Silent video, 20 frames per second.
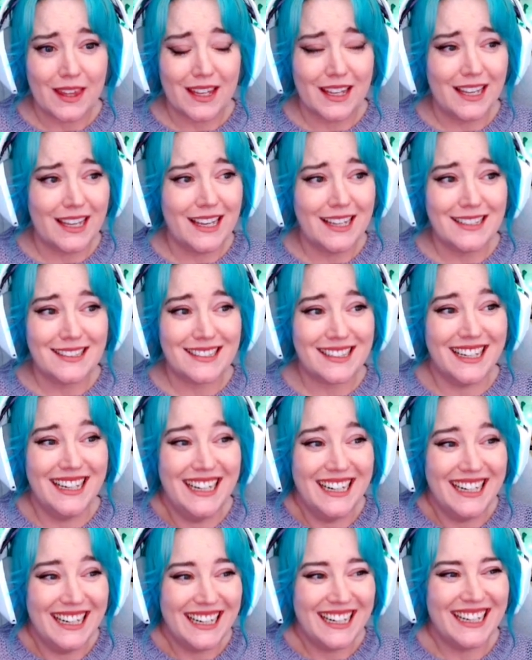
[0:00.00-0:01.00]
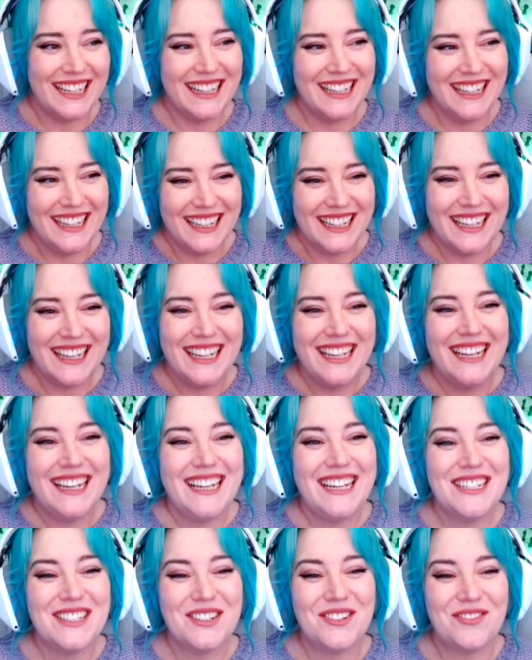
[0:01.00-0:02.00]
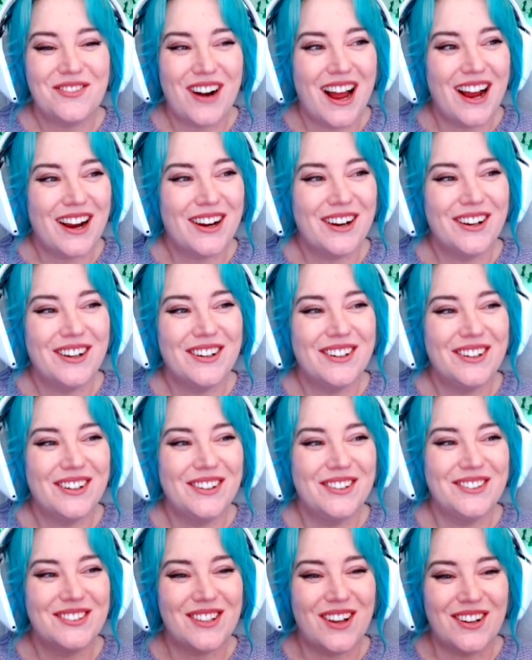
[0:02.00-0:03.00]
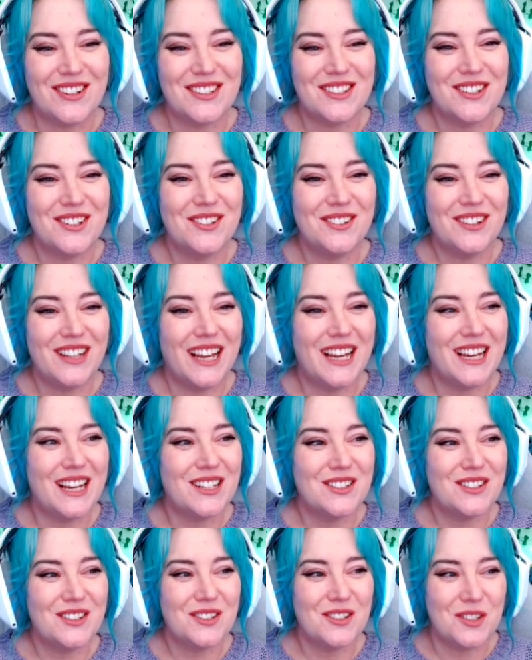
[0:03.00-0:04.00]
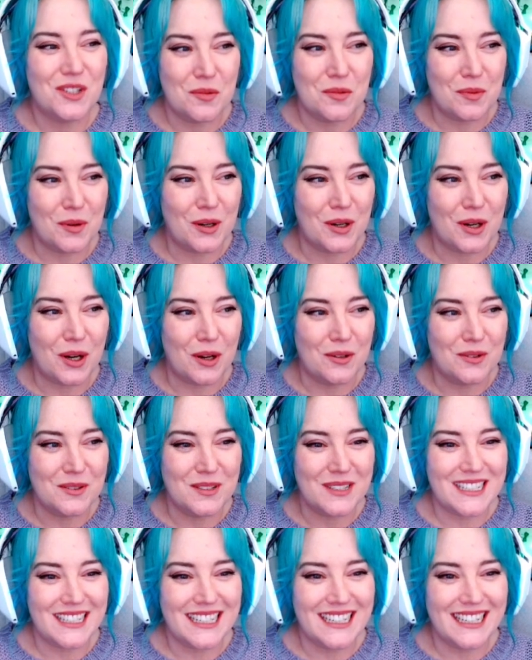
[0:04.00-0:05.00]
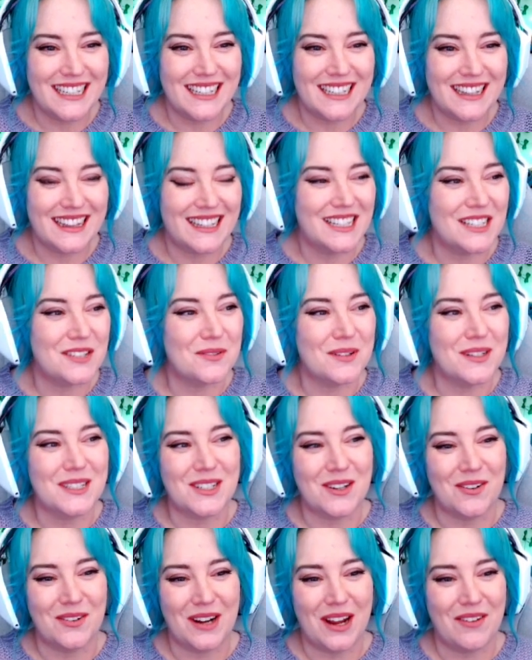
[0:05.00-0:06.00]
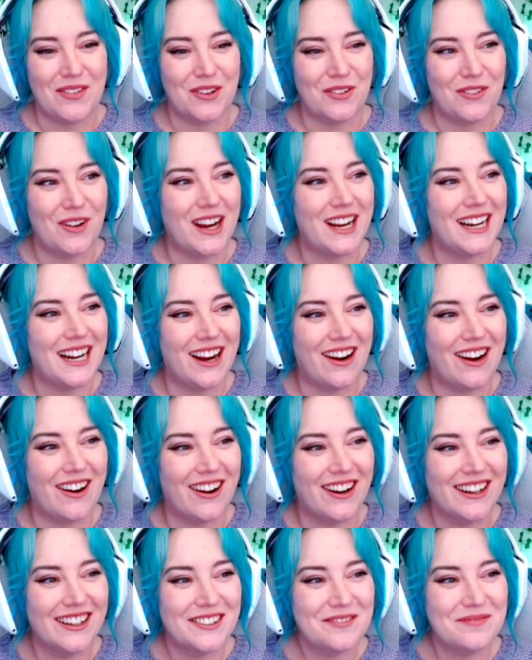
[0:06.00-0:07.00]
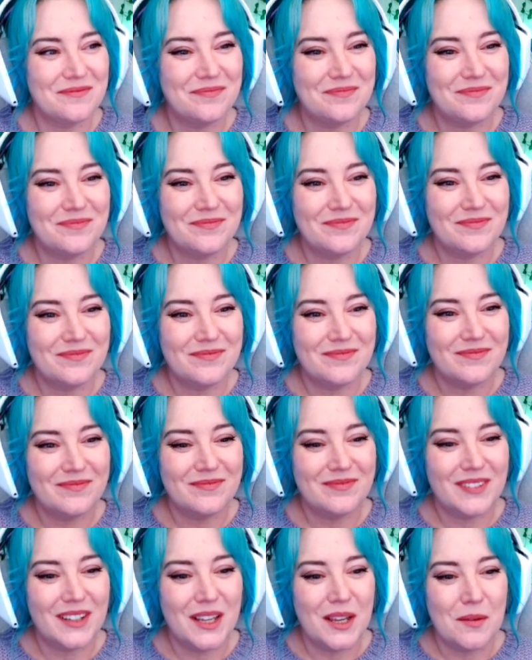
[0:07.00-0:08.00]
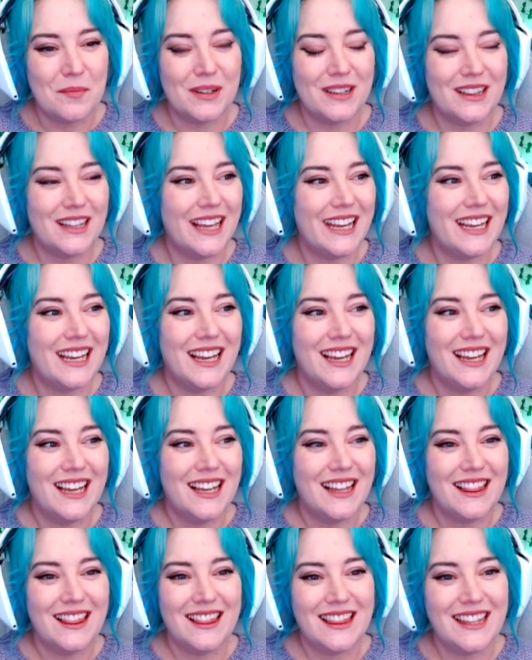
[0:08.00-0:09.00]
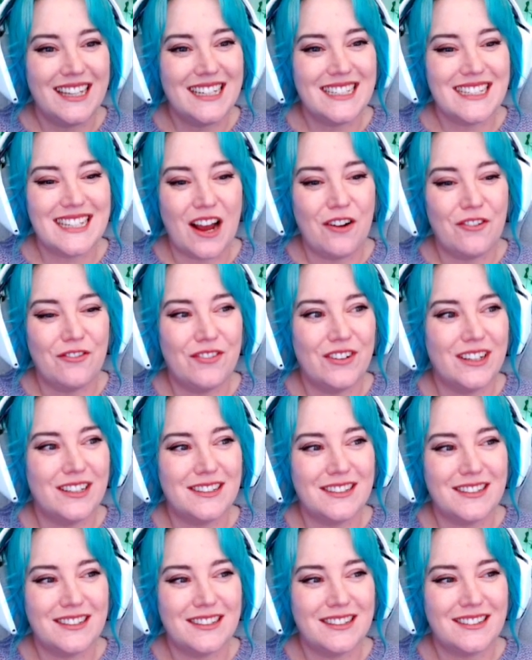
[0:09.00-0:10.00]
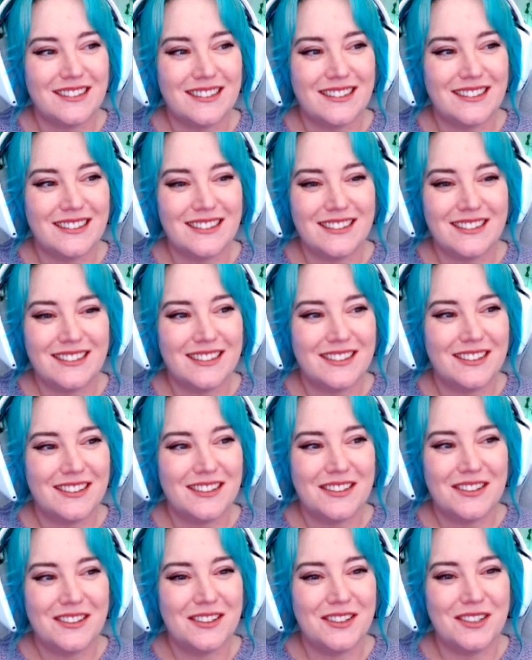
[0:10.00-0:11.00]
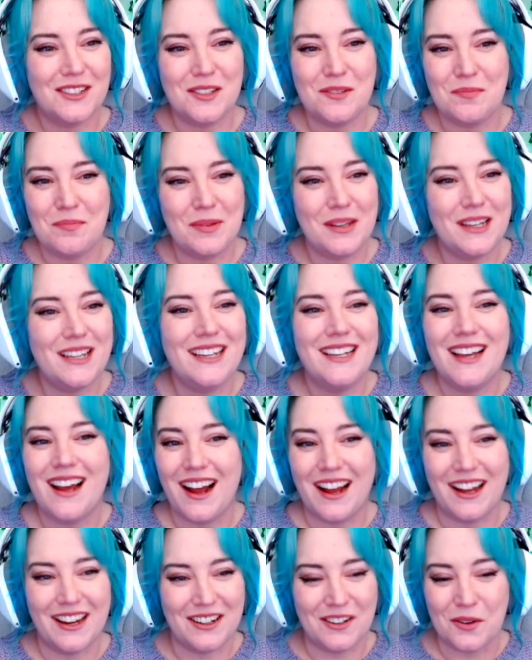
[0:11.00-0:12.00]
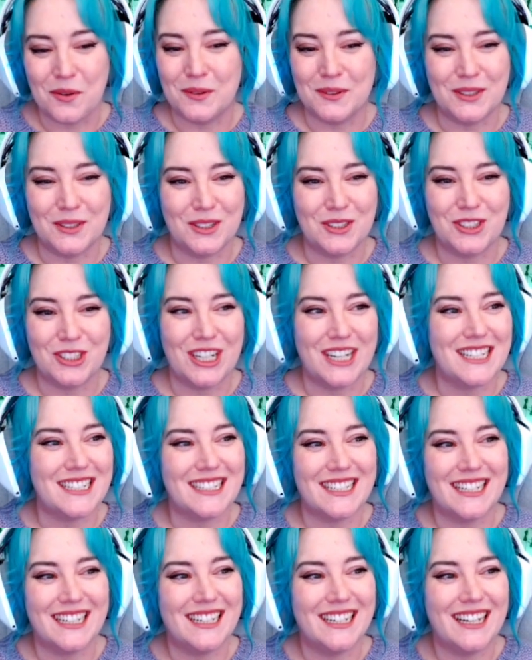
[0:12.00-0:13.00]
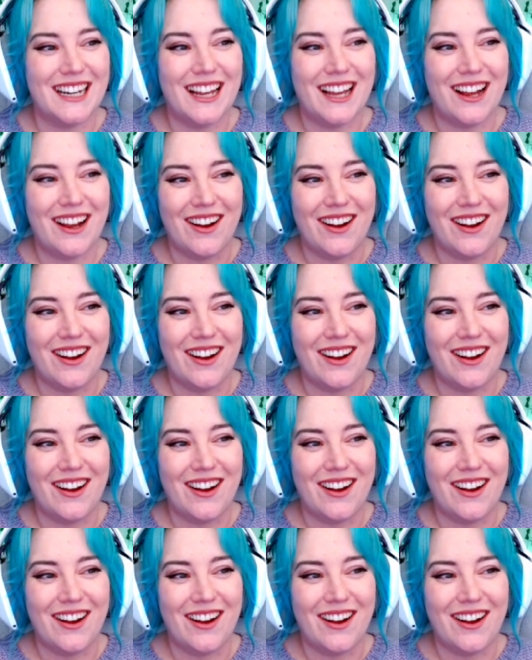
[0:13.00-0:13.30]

He's a rocker who's also like super cozy. These ones don't have the right hair. But like, these outfits could be on older Jason.